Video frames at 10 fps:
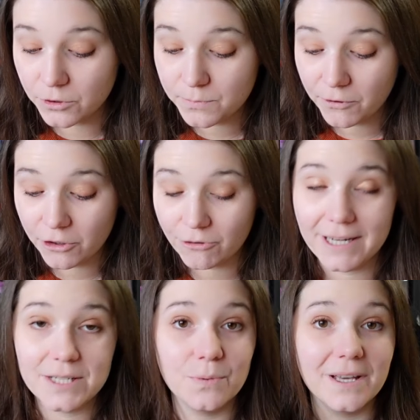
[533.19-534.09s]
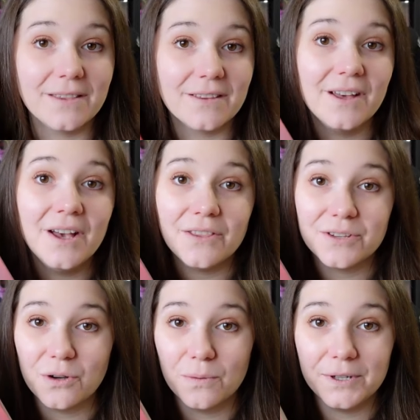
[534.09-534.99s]
good progress with The
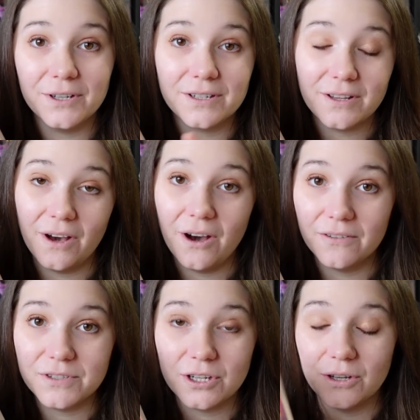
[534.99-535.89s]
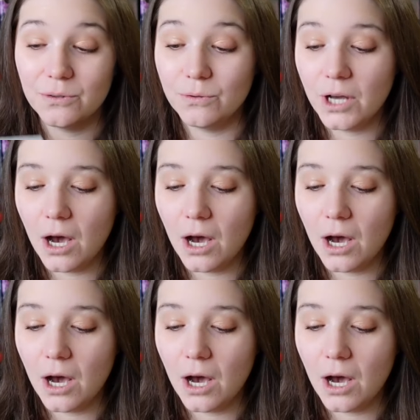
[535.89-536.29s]
Songbird and The Heart of Stone.